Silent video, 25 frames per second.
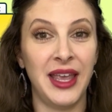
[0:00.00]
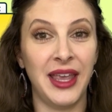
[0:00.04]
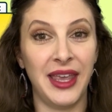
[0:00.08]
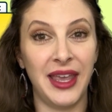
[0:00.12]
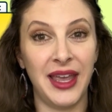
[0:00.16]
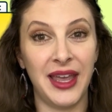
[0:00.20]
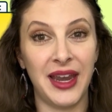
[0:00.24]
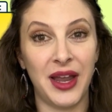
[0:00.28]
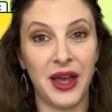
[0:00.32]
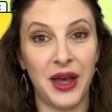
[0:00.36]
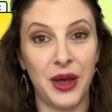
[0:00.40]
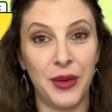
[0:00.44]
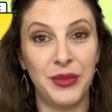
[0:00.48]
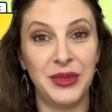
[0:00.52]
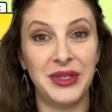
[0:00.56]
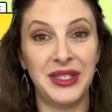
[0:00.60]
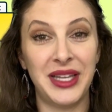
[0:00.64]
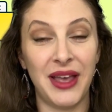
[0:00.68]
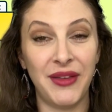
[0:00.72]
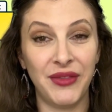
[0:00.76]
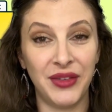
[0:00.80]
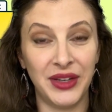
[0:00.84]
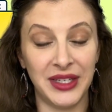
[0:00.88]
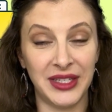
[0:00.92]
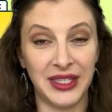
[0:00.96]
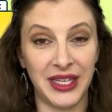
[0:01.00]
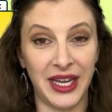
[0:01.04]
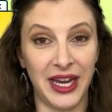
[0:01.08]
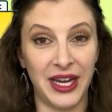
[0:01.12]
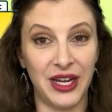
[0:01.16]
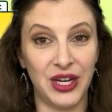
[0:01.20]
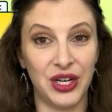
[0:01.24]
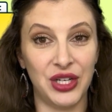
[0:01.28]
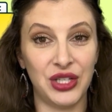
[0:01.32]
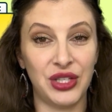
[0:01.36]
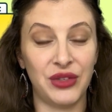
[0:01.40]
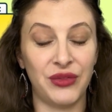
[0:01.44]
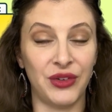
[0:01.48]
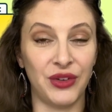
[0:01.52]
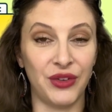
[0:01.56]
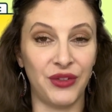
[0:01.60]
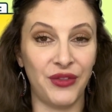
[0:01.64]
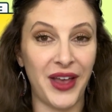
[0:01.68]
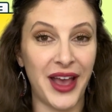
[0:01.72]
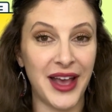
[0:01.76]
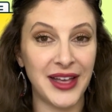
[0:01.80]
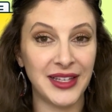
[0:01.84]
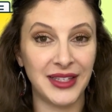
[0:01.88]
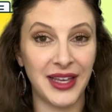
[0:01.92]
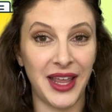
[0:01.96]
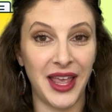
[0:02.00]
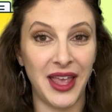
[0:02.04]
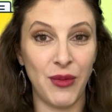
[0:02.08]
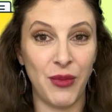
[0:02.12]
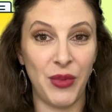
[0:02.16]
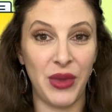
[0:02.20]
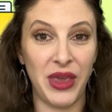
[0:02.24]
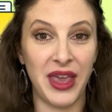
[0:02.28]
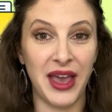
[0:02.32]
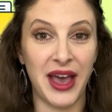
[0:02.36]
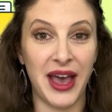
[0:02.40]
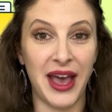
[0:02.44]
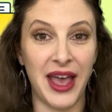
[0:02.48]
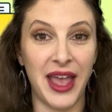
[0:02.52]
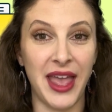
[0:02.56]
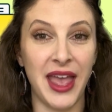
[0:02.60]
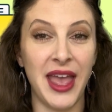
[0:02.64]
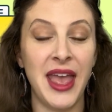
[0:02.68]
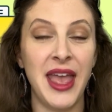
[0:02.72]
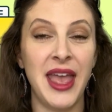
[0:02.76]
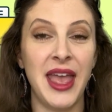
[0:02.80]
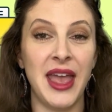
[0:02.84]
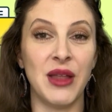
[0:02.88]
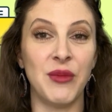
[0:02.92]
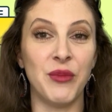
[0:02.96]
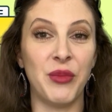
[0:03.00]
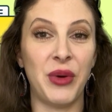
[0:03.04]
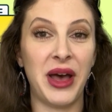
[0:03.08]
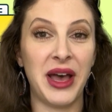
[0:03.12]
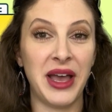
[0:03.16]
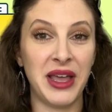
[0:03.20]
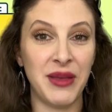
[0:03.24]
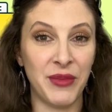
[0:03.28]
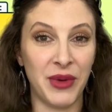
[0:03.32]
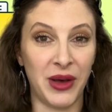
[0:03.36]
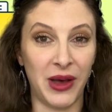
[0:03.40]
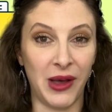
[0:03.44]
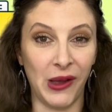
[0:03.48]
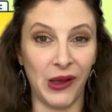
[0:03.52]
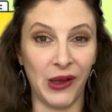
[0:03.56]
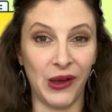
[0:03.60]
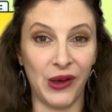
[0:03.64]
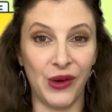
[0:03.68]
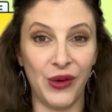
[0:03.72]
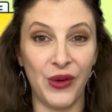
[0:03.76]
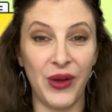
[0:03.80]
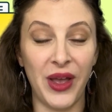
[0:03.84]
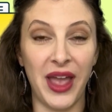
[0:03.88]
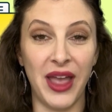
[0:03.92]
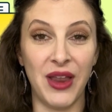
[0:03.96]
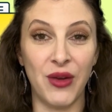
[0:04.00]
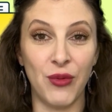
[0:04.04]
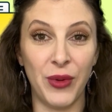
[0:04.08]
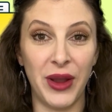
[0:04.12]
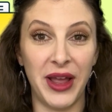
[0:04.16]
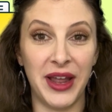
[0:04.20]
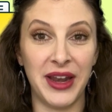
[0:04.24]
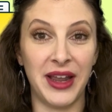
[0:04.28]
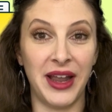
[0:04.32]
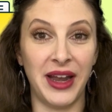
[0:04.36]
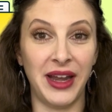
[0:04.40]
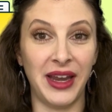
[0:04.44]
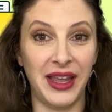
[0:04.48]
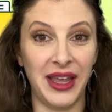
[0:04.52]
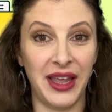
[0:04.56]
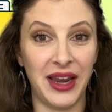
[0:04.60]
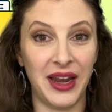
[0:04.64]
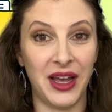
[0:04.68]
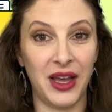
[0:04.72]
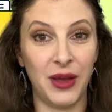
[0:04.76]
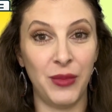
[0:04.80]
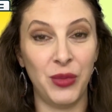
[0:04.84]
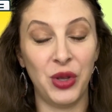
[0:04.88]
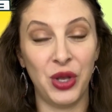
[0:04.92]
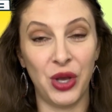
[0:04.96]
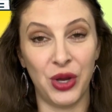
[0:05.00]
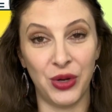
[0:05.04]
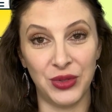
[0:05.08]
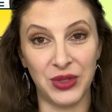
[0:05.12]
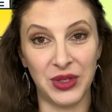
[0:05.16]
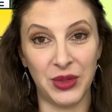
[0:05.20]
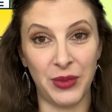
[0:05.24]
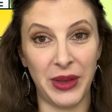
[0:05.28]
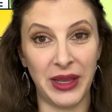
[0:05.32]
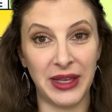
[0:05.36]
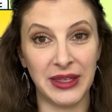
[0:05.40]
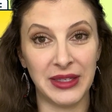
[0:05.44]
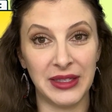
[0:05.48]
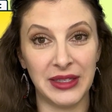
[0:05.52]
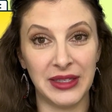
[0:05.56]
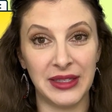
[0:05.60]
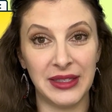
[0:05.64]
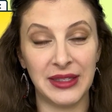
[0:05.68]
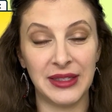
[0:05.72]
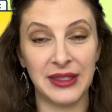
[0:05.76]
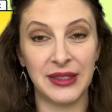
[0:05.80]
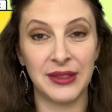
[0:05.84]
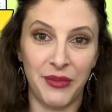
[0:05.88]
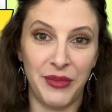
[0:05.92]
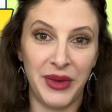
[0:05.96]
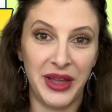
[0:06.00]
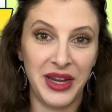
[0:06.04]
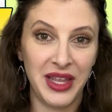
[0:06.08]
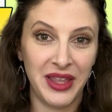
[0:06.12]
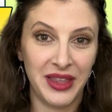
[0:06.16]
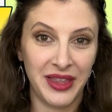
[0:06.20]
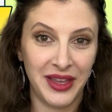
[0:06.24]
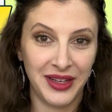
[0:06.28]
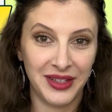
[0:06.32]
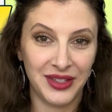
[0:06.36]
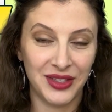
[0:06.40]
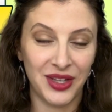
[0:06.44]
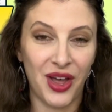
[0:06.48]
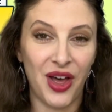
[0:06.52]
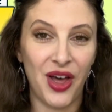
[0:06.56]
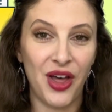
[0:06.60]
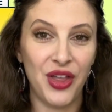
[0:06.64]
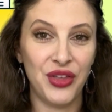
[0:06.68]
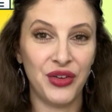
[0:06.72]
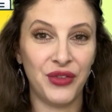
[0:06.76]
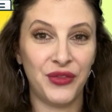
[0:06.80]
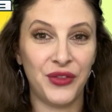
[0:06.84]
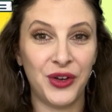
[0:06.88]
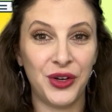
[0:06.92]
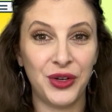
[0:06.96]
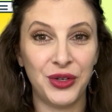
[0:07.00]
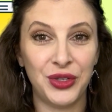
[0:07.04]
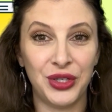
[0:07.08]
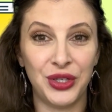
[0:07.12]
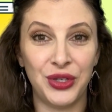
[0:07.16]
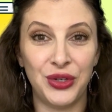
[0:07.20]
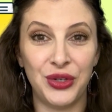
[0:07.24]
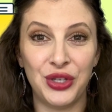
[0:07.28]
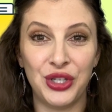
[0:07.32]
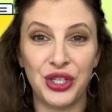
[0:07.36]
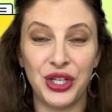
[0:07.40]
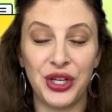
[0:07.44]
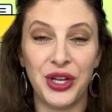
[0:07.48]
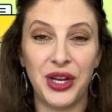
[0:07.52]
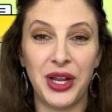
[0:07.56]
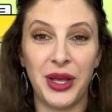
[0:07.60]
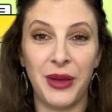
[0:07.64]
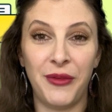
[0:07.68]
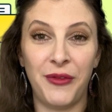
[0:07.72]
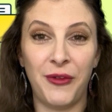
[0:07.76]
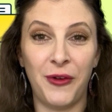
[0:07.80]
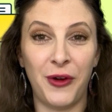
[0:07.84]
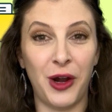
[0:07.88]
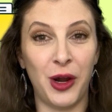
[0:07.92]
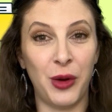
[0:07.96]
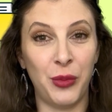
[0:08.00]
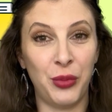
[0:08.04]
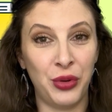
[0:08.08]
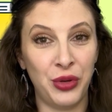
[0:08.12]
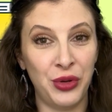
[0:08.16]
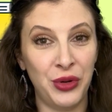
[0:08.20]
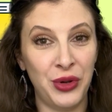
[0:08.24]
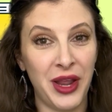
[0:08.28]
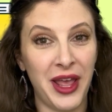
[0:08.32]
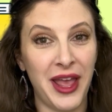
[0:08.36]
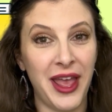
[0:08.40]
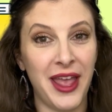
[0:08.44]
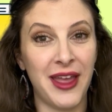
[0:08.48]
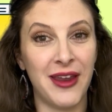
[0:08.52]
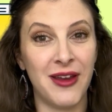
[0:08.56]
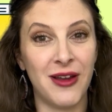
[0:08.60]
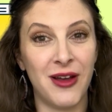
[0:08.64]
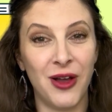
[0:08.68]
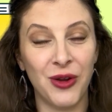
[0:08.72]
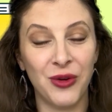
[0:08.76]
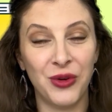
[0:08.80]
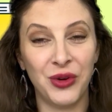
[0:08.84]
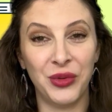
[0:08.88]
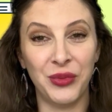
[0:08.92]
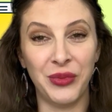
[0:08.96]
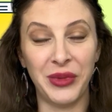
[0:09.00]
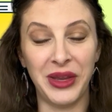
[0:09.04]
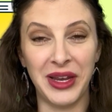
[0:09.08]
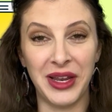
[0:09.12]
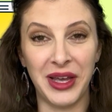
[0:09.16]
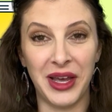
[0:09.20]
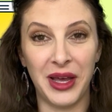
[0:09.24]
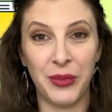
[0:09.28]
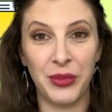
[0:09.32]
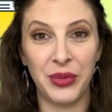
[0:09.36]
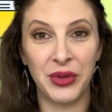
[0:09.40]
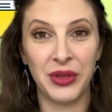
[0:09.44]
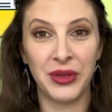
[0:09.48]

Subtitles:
GitHub dev containers for Fast API and PyMongo and ran on GitHub Codespaces. Many thanks to all the folks who showed up for our Pune inaugural meetup.